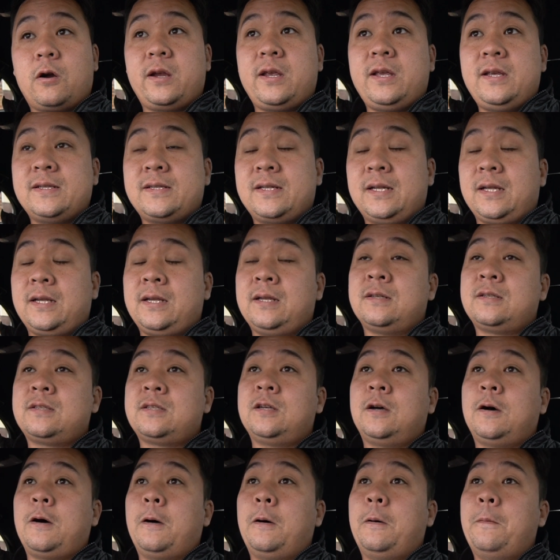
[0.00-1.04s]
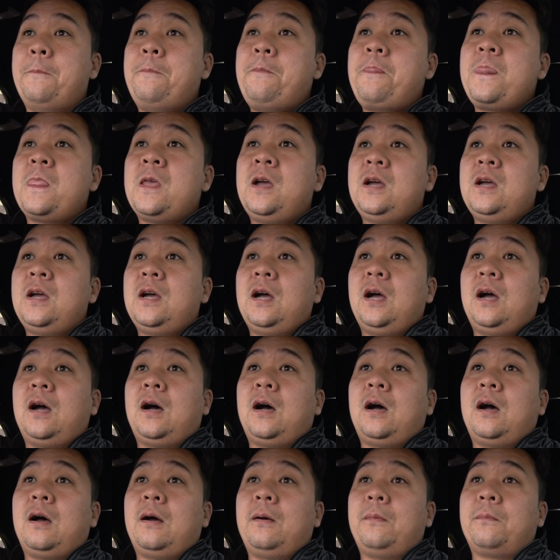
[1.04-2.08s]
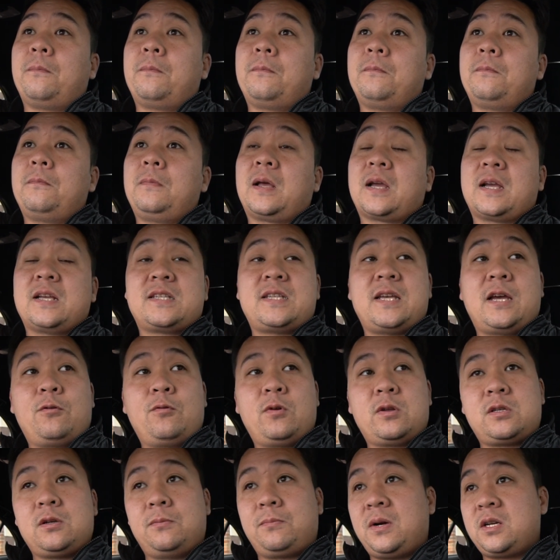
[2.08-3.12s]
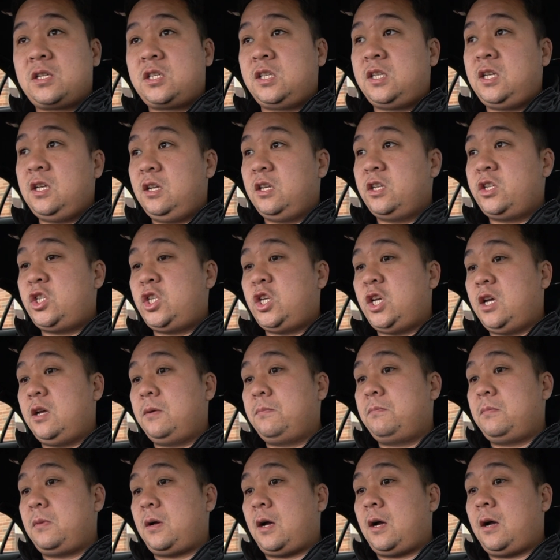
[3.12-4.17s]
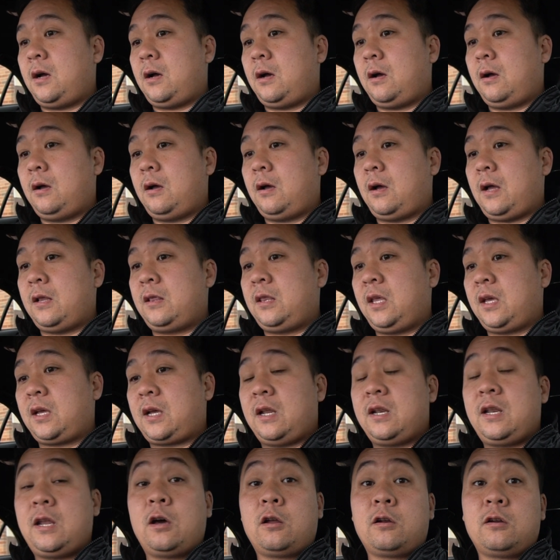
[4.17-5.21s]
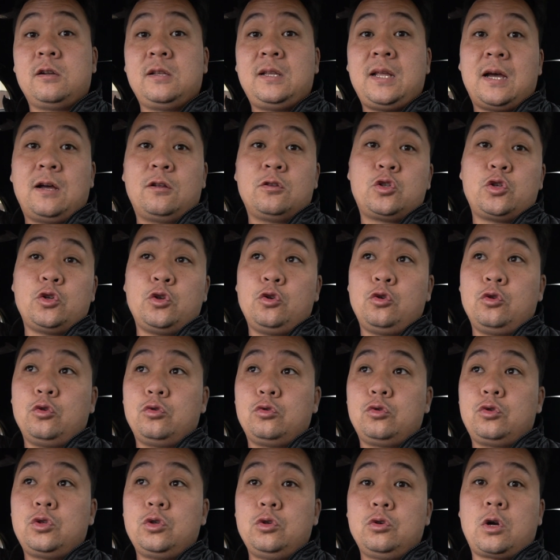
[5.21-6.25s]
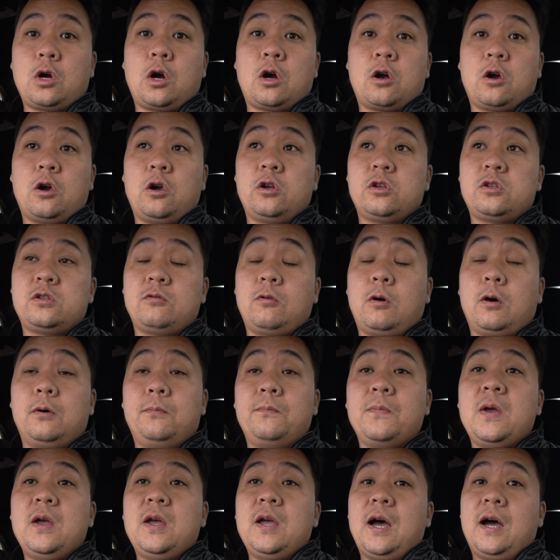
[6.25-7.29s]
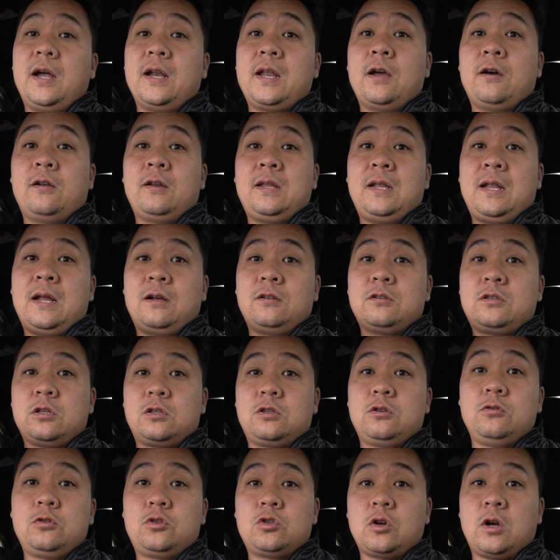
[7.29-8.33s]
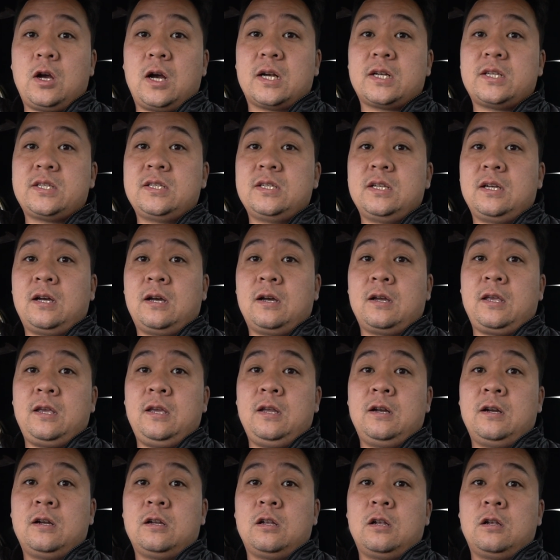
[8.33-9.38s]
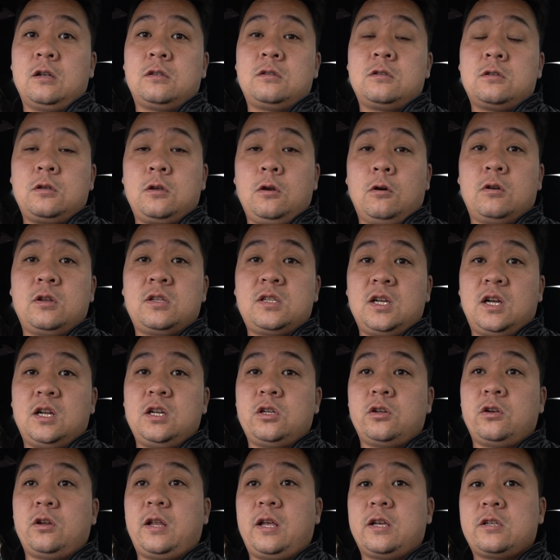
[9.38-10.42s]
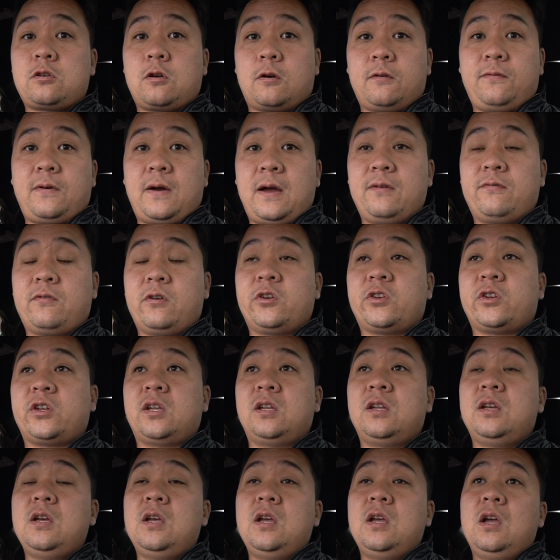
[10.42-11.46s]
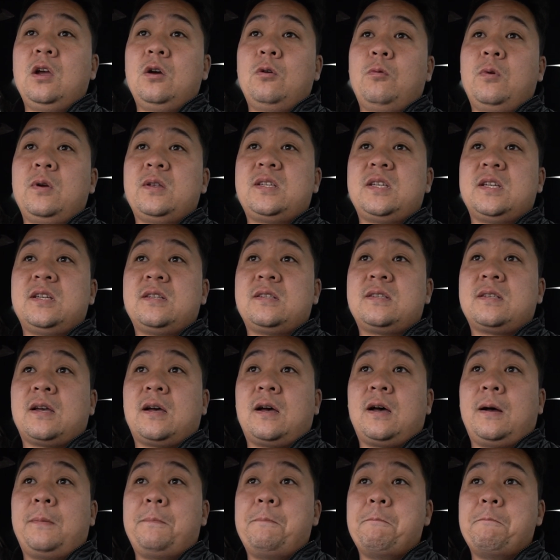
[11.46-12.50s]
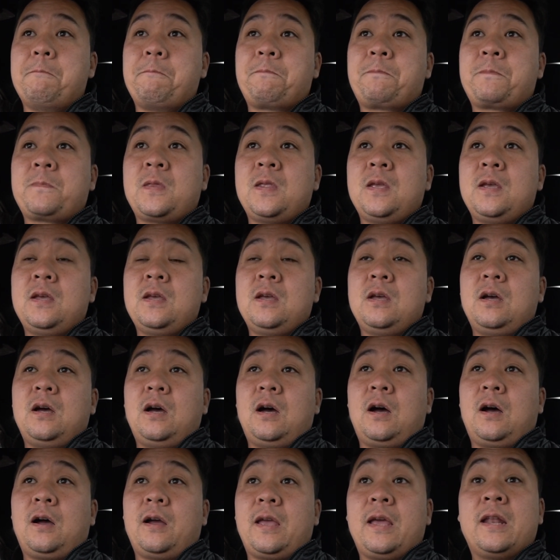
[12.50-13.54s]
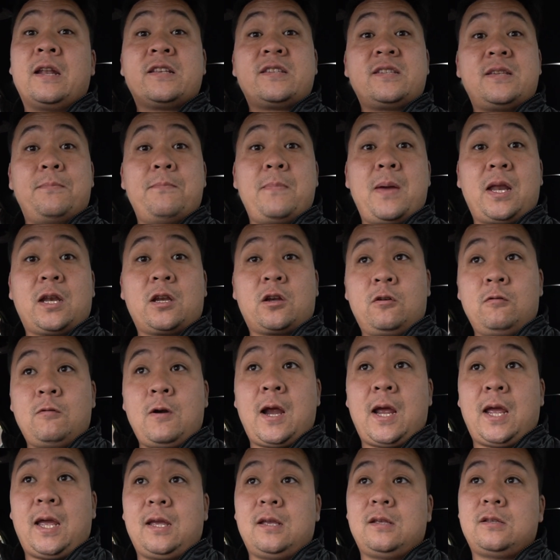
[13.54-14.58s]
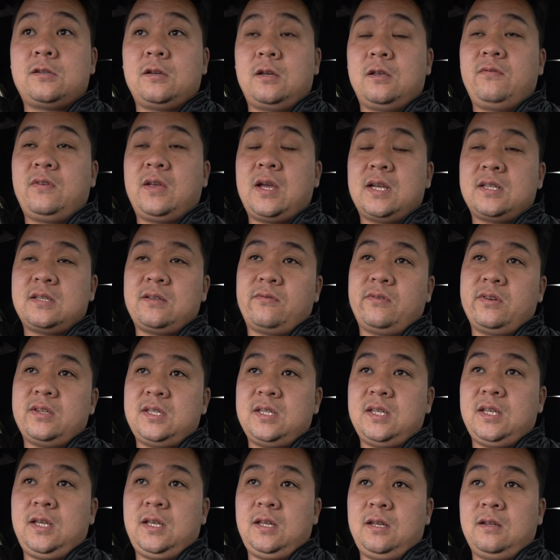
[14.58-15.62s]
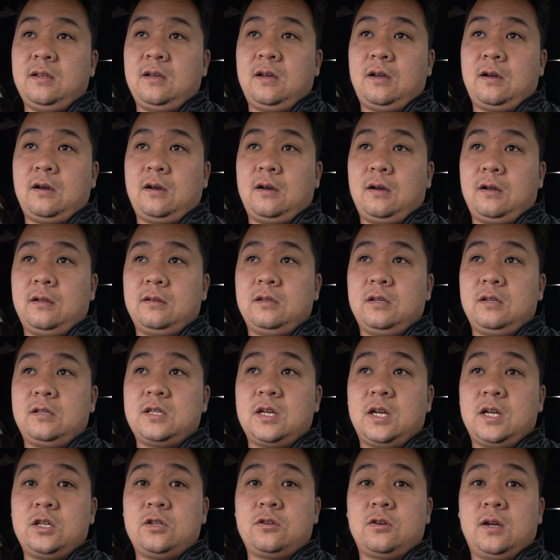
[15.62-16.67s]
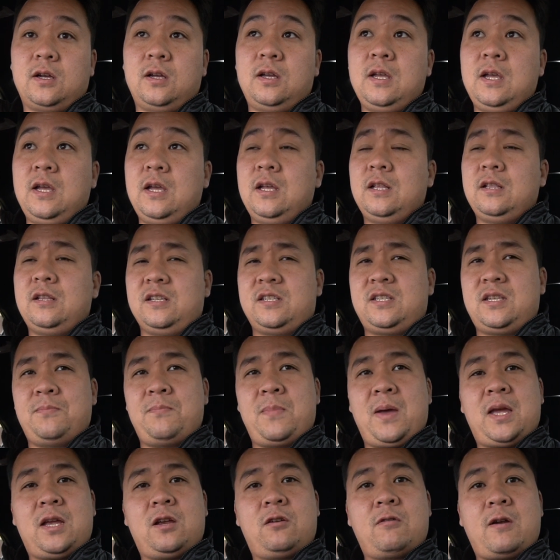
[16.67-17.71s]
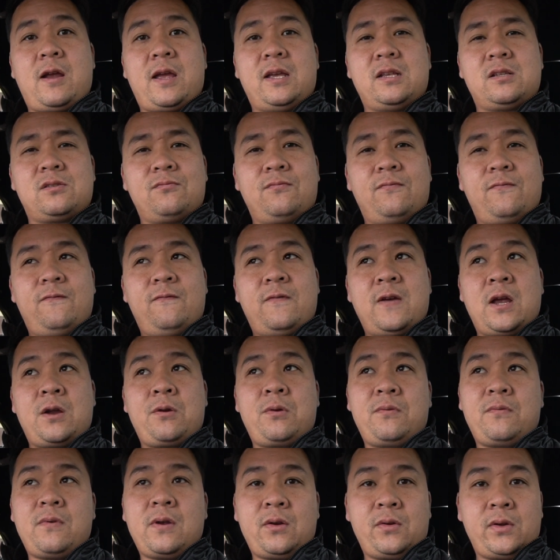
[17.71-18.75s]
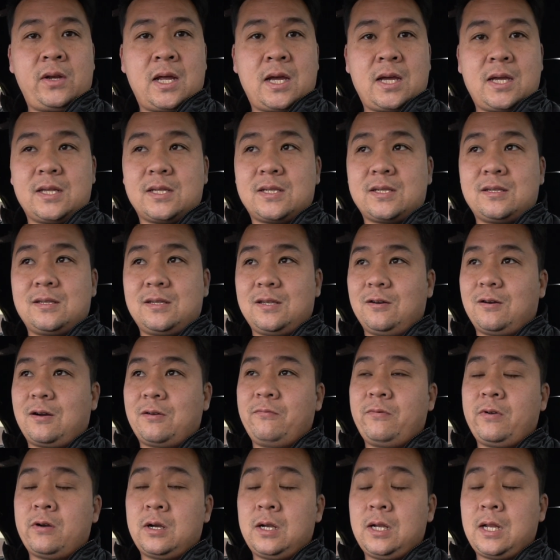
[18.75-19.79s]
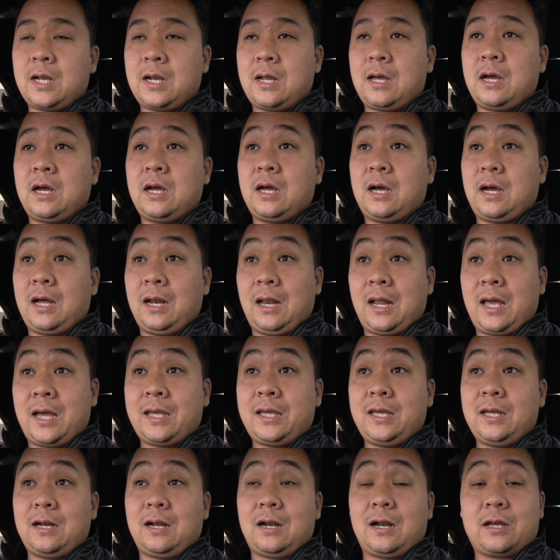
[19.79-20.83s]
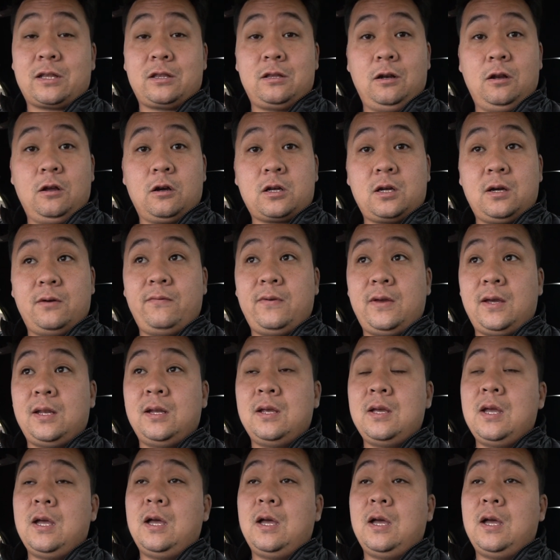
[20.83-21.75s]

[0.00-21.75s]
easily. So, like I said, I went to a bunch of dealership. I think I nailed it down to two cars. Well, I nailed it down to two trucks, either the Toyota Tundra, the SR5 version, which is in a cement gray. So if you guys ever seen the Tundra, the cement gray is very, very nice. So I like it. I like the look of it.